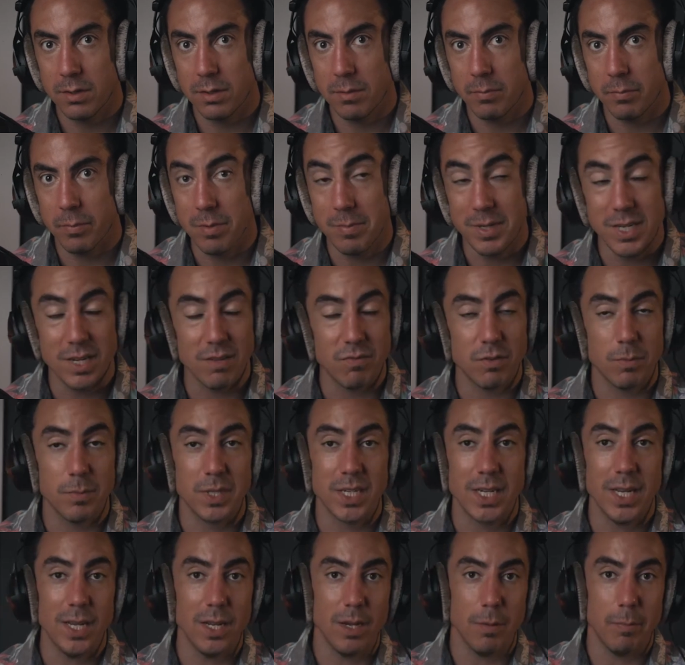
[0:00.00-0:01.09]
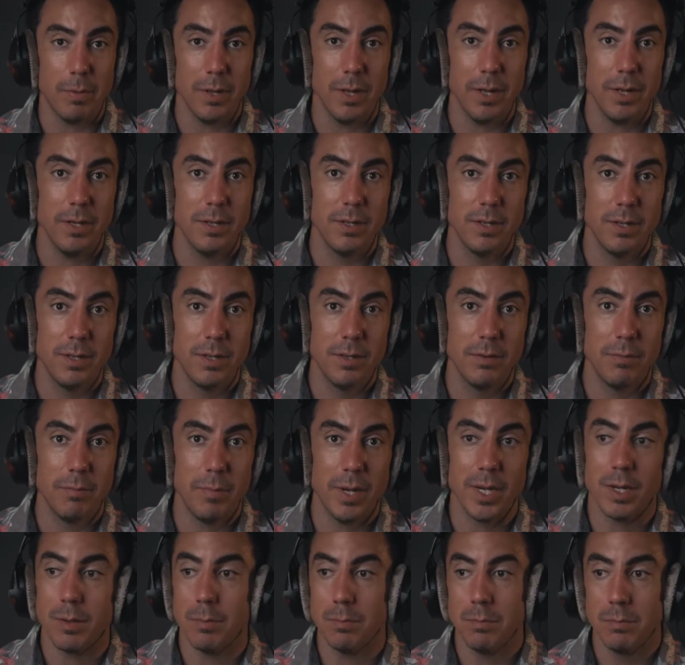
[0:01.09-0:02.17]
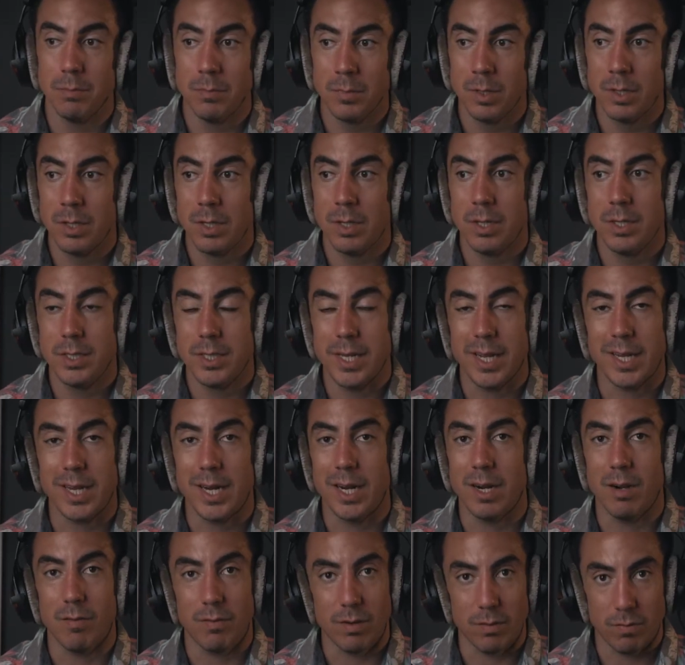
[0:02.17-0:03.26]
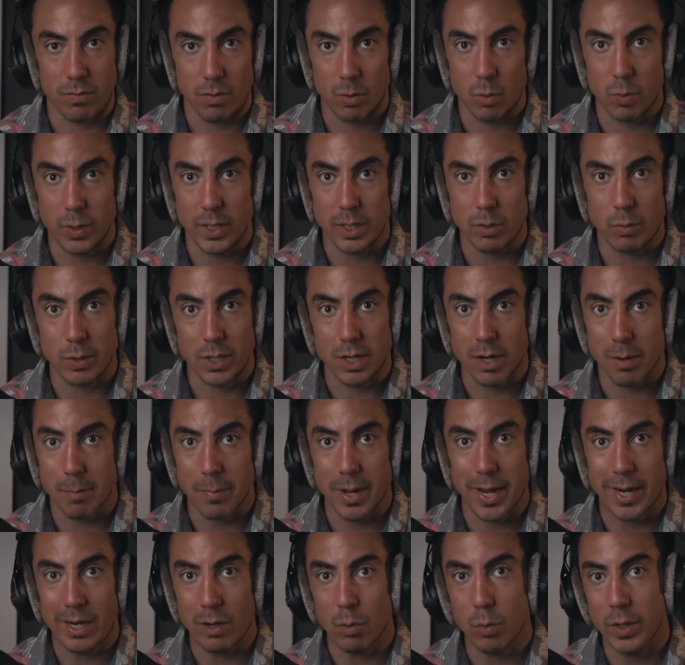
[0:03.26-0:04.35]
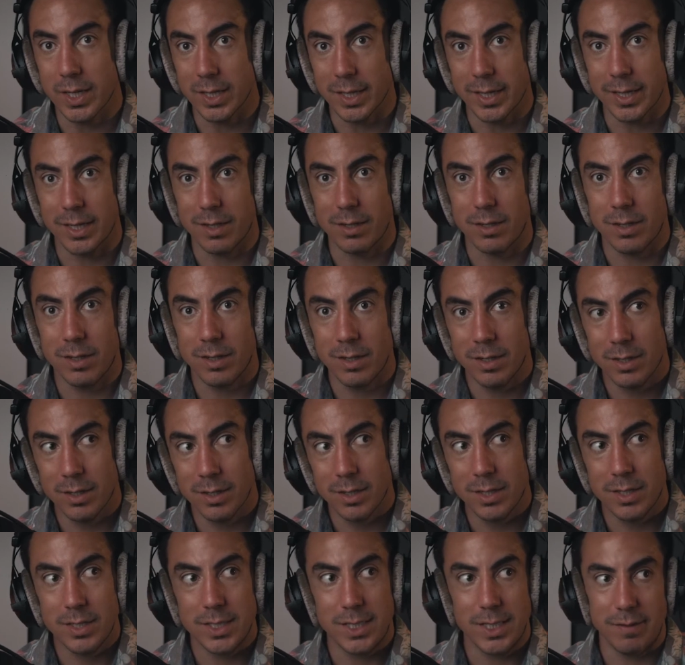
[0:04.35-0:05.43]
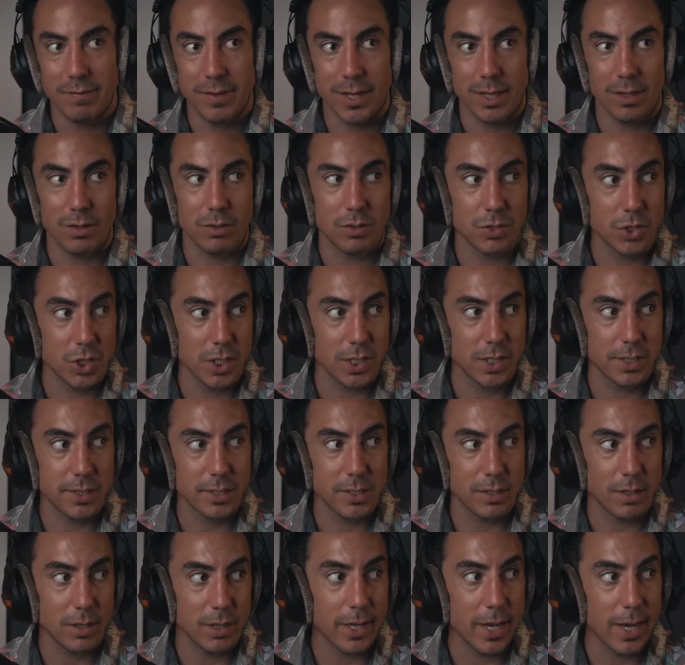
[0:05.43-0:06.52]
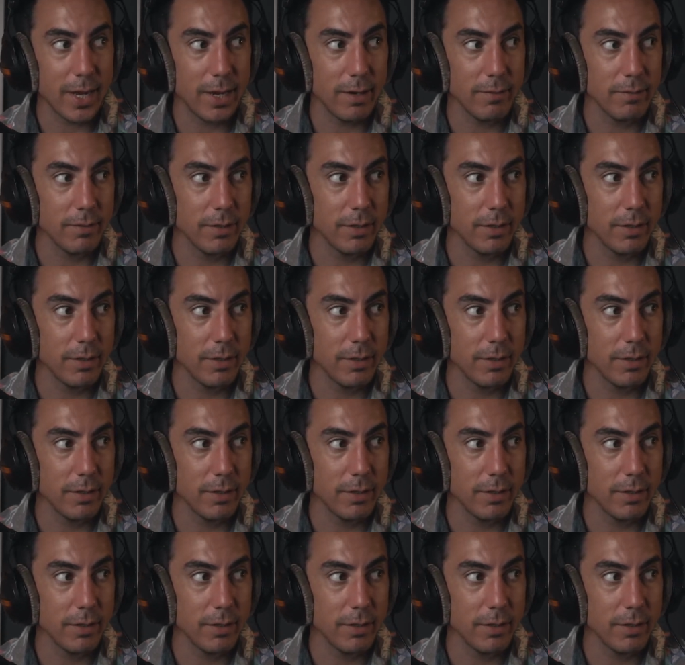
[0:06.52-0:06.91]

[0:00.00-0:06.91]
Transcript: Maybe give them a gigapet. Make them take care of it for a week. We come back a week later, see if that little shit's still alive,